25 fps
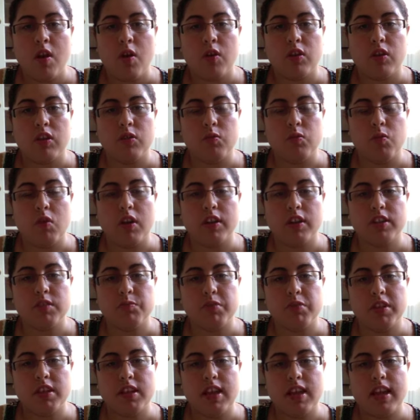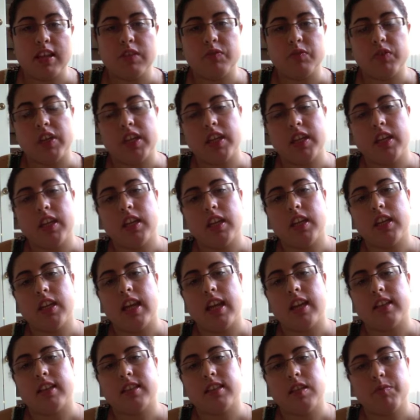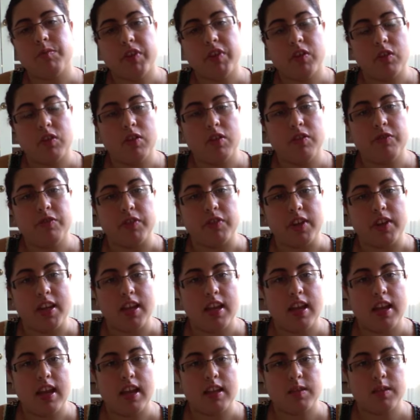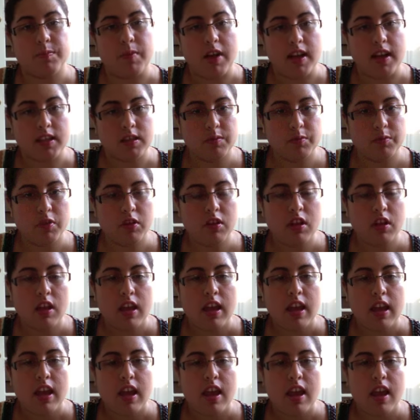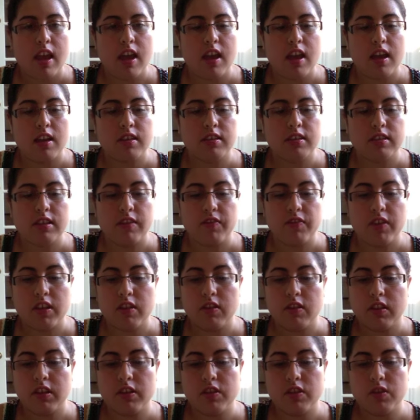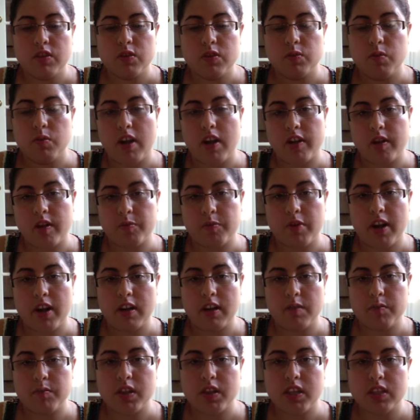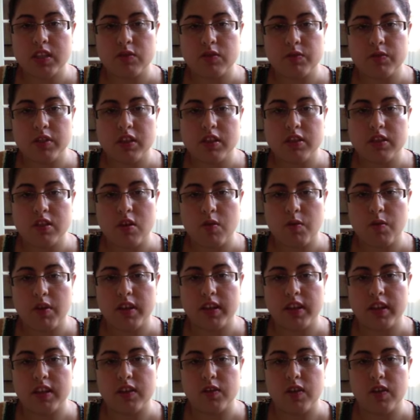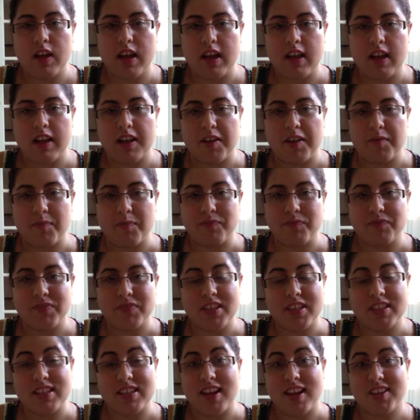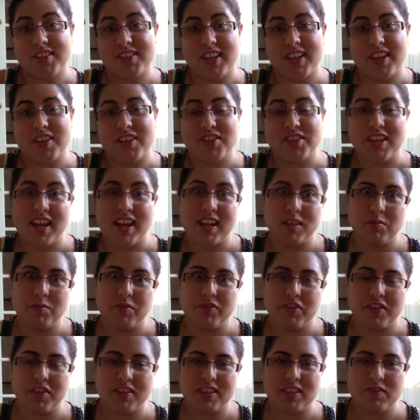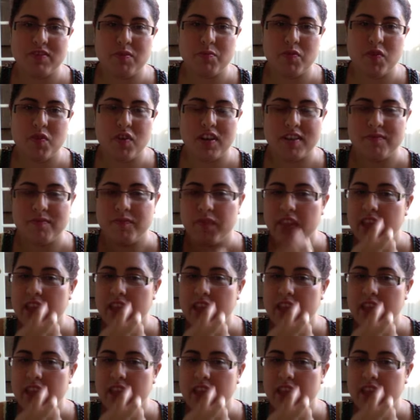you want to be as vegan, as chemical free as possible, and stuff that you can use while you're pregnant because you really don't want to intoxicate your child before it's even born.